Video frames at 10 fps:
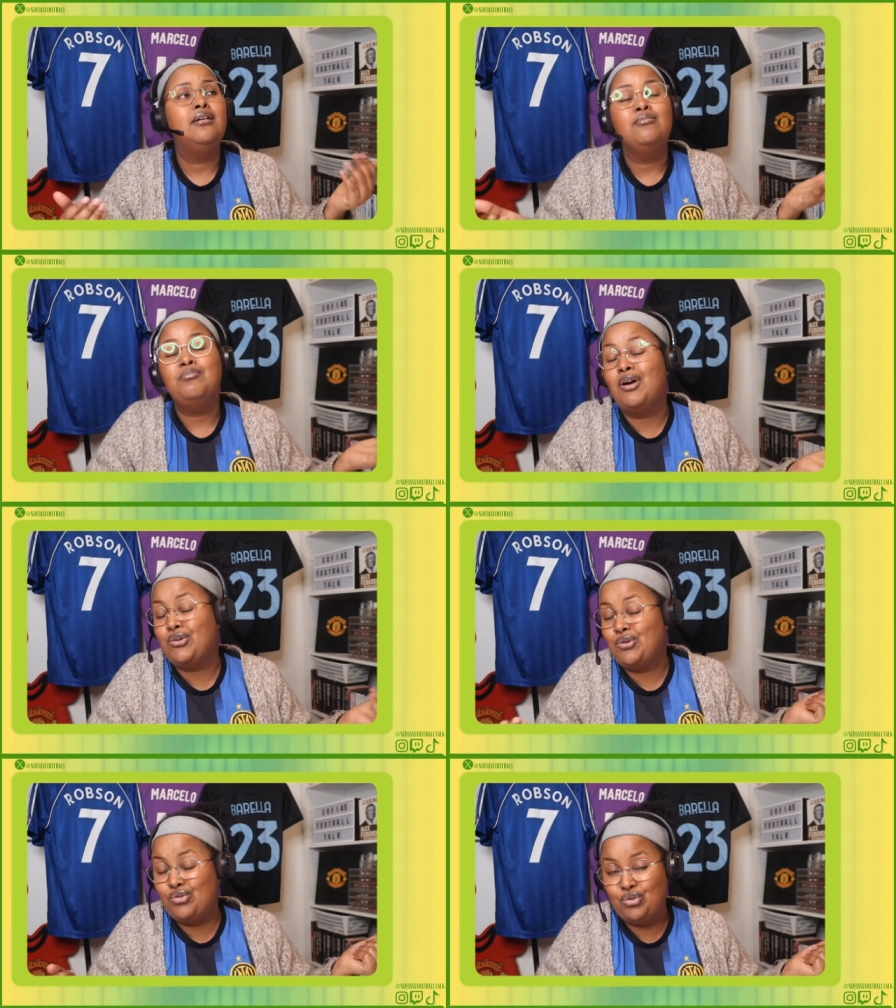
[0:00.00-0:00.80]

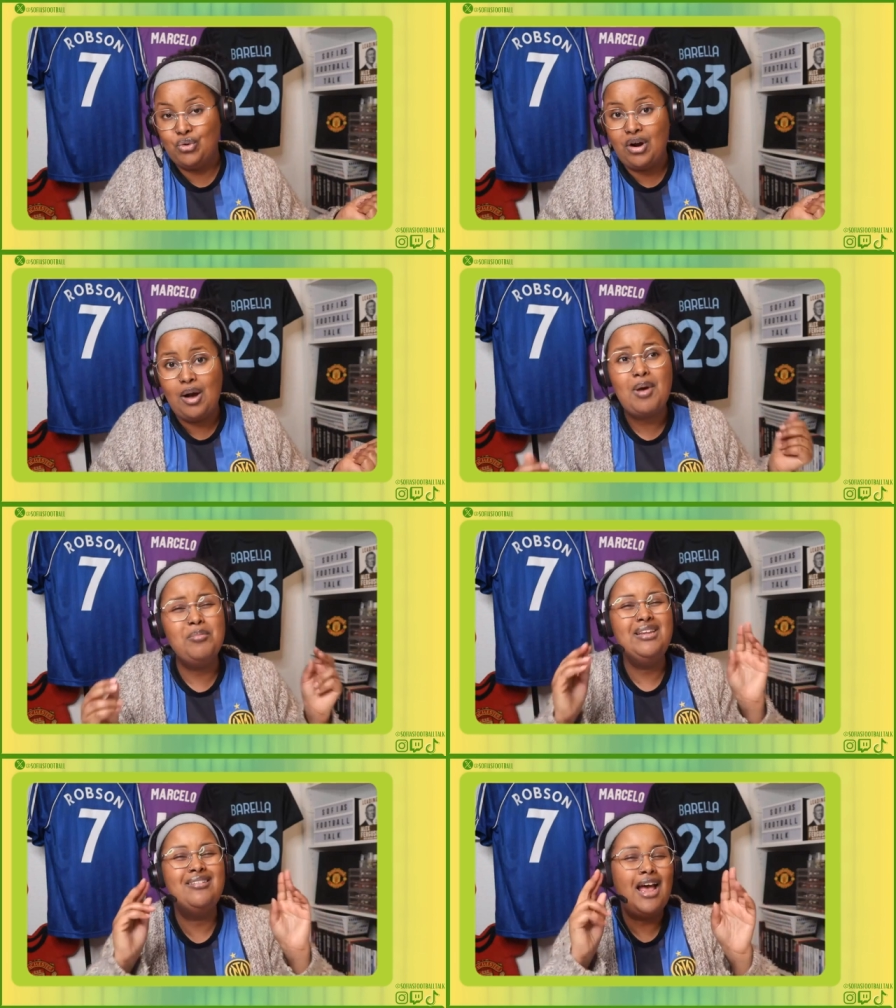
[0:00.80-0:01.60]
Marcus Thuram. I
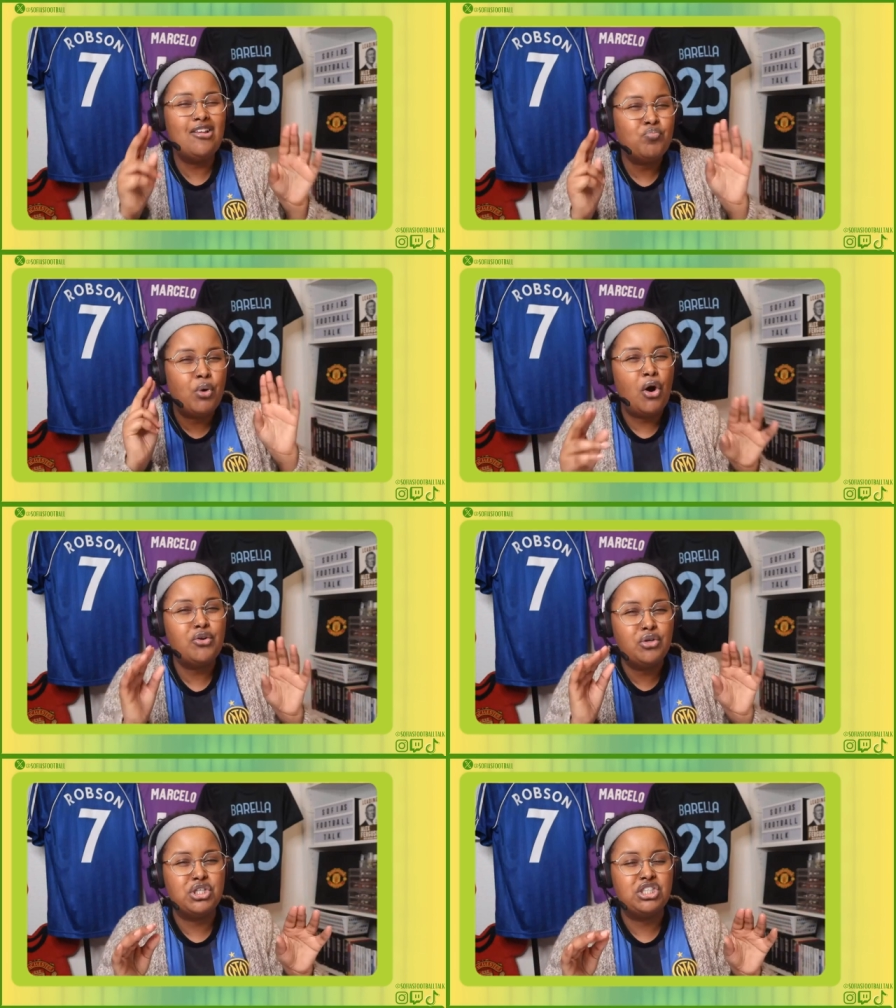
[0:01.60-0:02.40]
mean, that
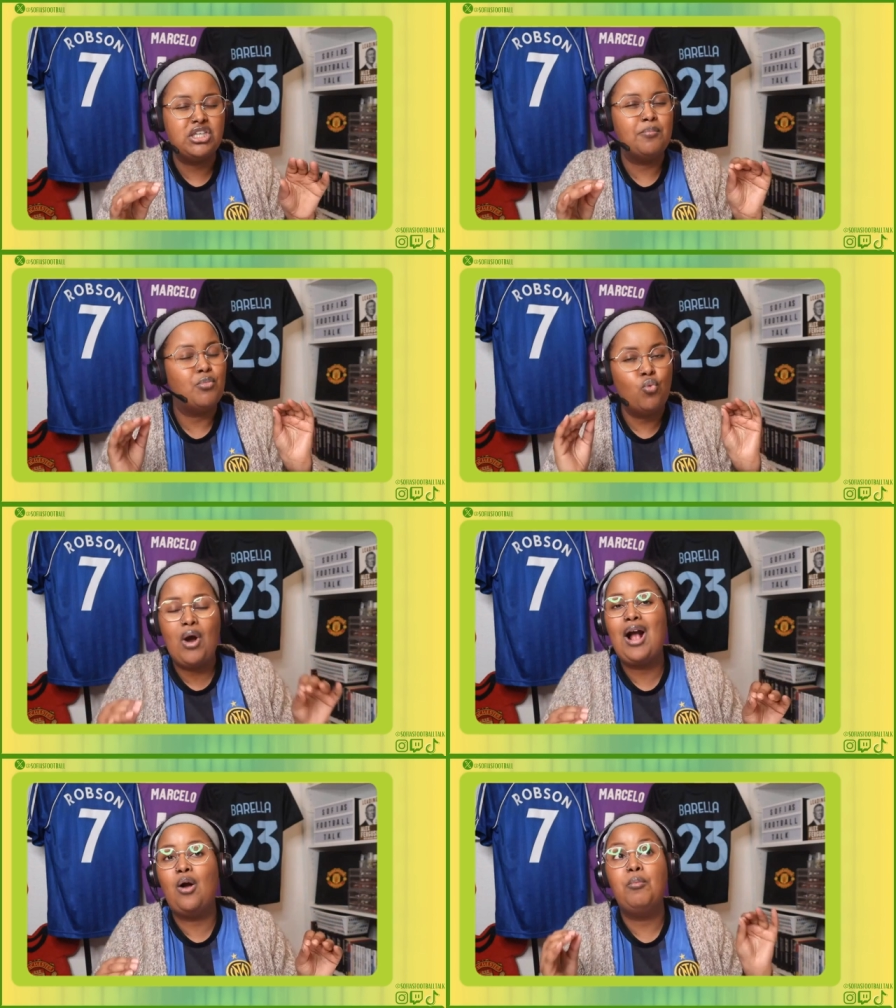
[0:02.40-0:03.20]
partnership,
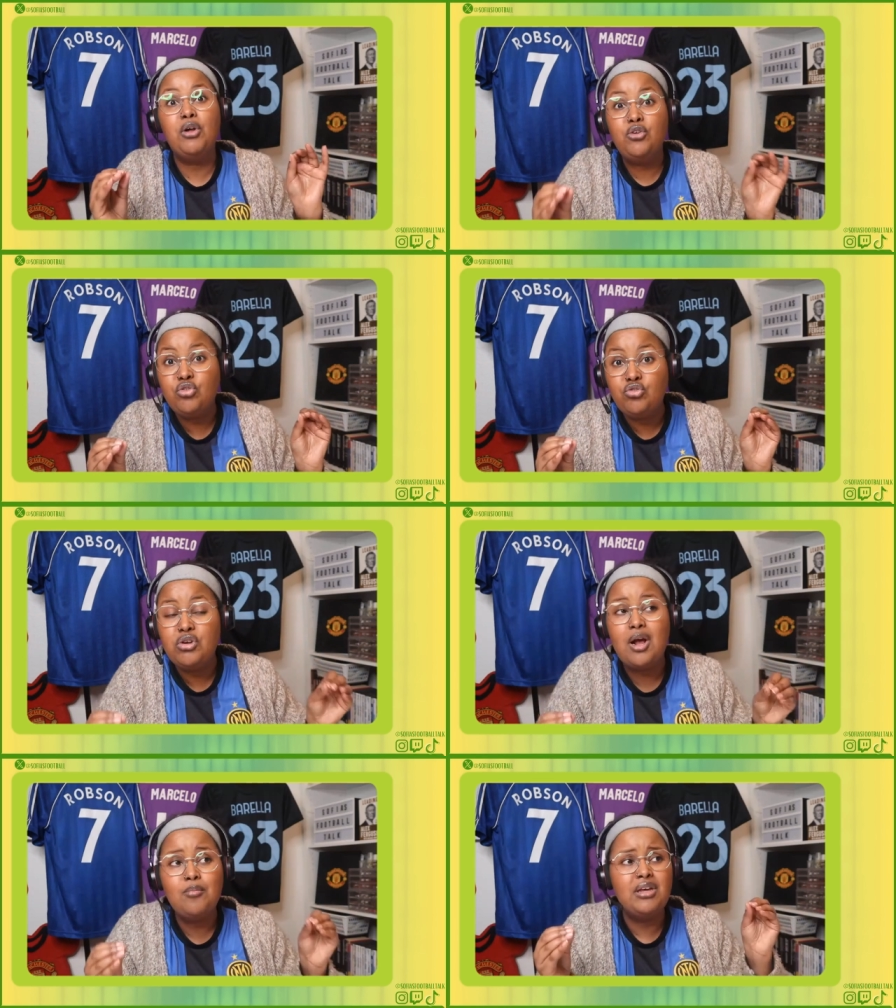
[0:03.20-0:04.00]
wow. Marcus
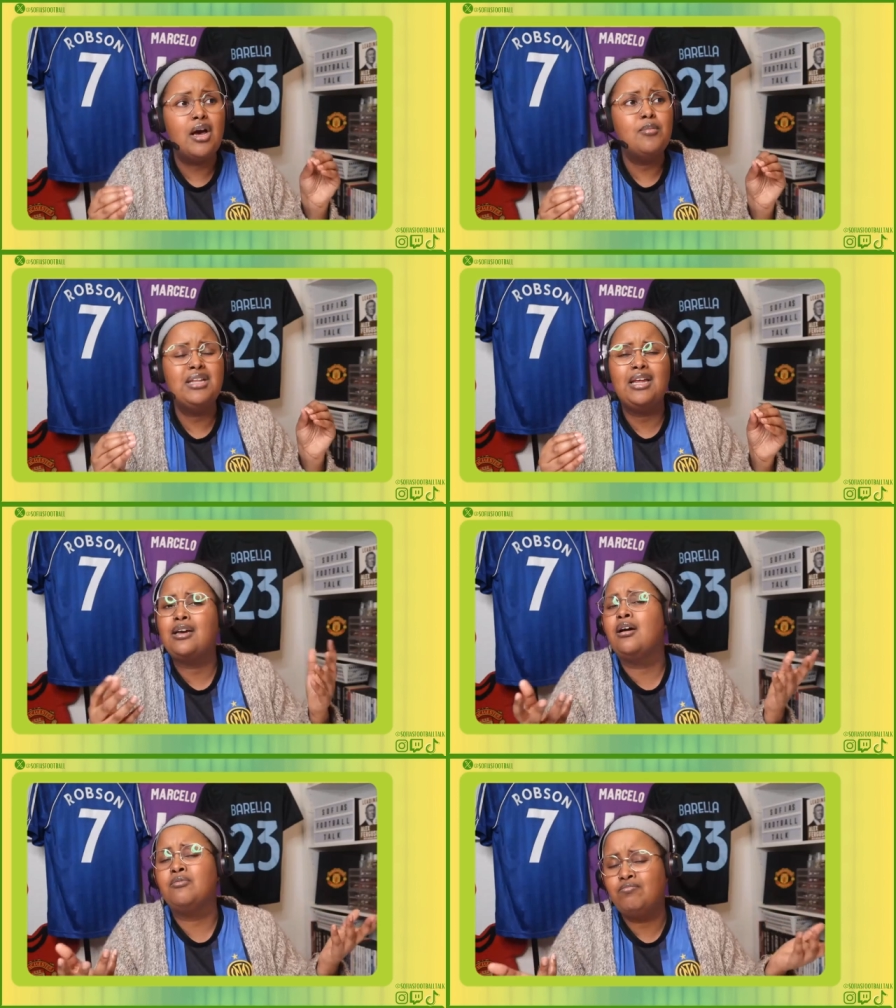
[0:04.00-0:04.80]
Thuram becoming like
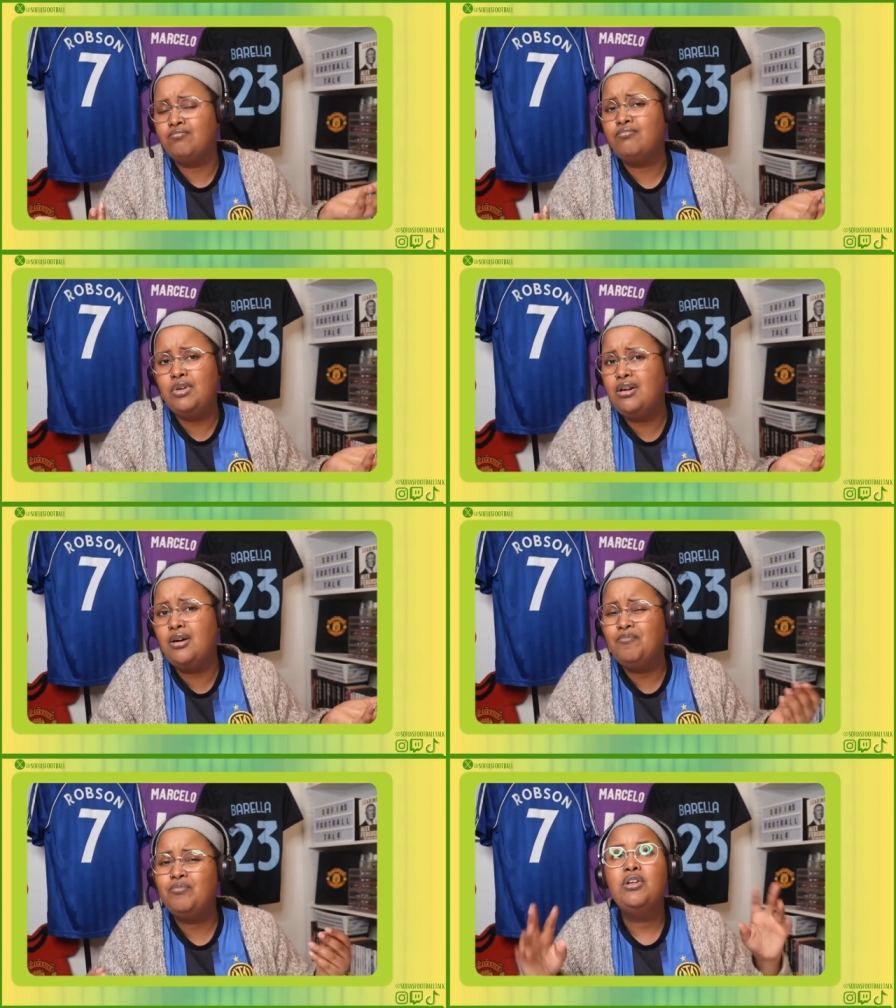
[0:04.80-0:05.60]
a, you know,
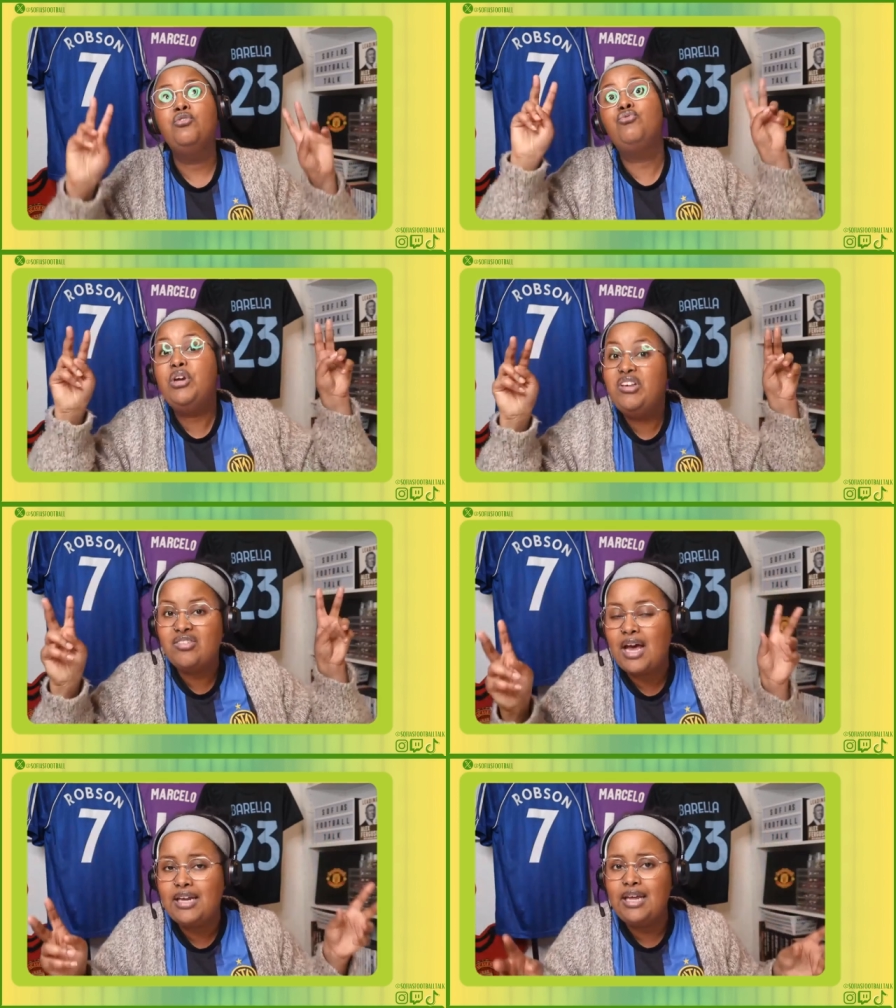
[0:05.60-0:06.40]
free
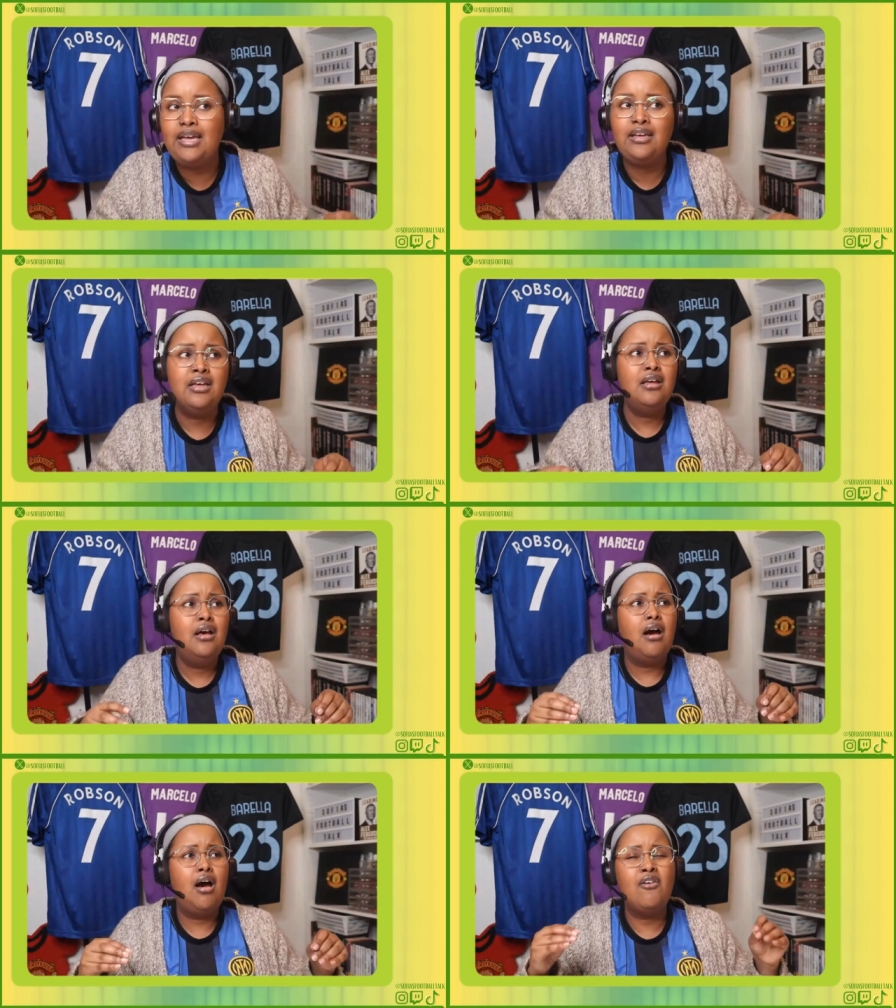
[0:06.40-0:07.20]
signing,
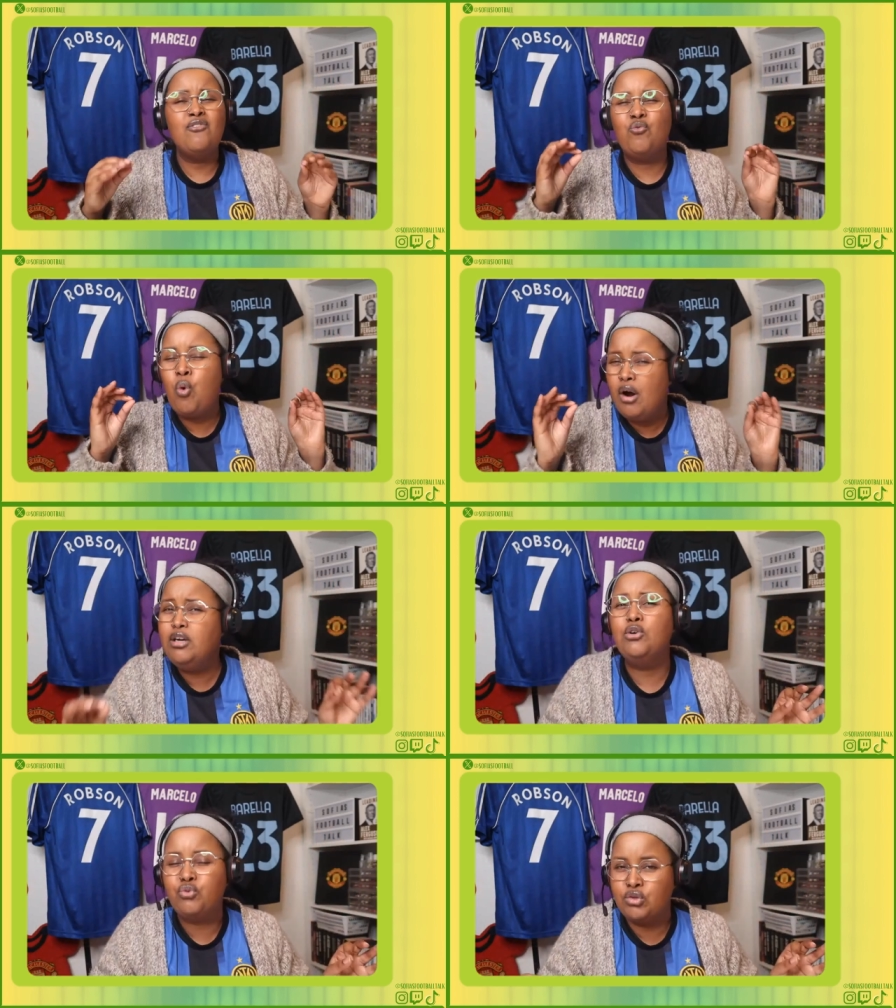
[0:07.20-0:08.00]
a um,
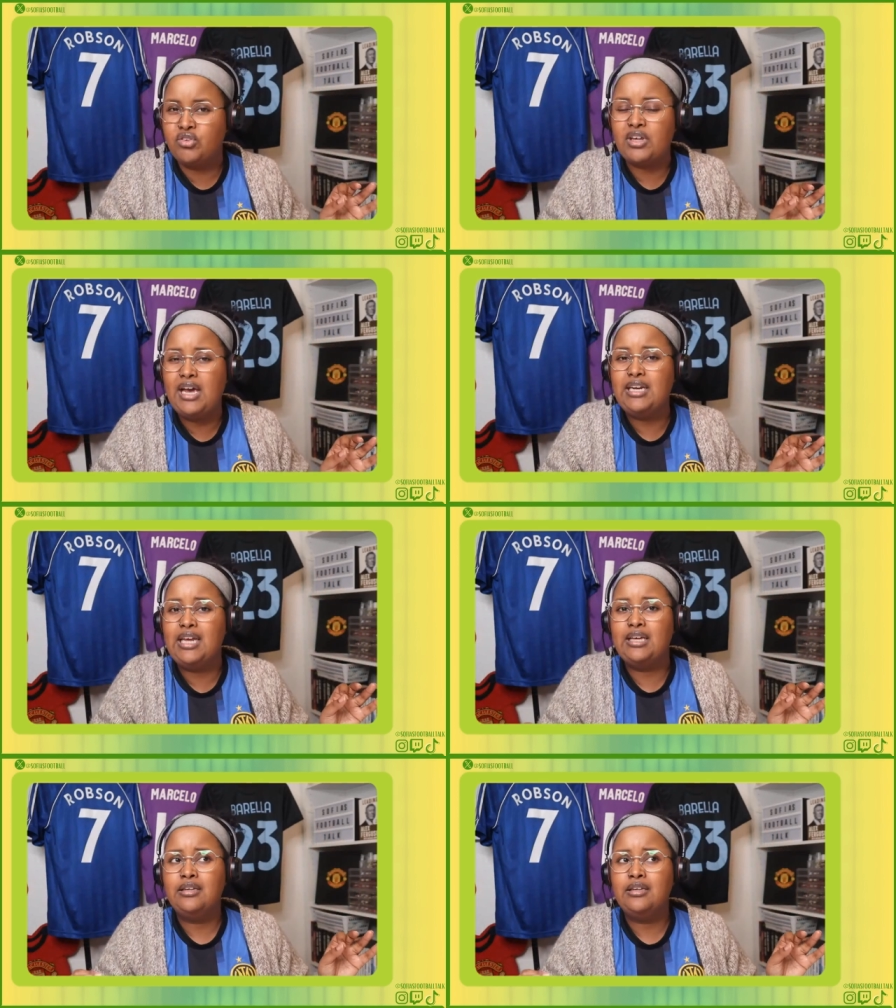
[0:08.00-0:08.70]
wonderful signing,